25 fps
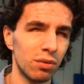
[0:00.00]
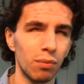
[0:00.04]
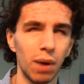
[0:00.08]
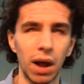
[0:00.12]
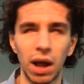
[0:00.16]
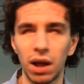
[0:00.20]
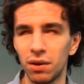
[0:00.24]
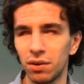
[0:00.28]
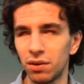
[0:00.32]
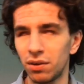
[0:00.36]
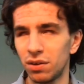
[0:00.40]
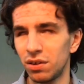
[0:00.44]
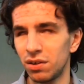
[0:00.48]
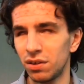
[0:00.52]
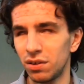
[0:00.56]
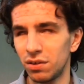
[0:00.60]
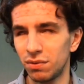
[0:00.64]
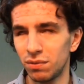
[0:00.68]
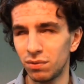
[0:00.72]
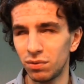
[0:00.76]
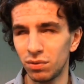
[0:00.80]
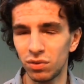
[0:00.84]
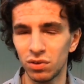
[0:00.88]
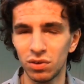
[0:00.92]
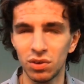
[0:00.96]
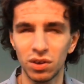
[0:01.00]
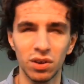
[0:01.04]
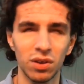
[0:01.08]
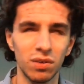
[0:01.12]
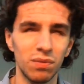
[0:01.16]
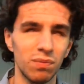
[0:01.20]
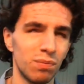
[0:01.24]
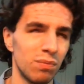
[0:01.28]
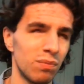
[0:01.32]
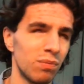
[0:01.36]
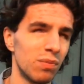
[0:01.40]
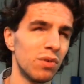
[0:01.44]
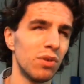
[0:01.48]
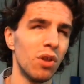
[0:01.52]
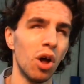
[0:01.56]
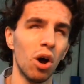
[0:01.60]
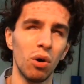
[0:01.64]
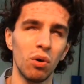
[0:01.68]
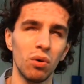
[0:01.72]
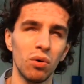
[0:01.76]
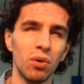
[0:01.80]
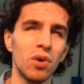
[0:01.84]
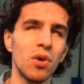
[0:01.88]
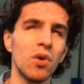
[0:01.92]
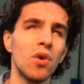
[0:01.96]
well,
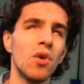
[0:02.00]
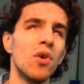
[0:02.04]
no.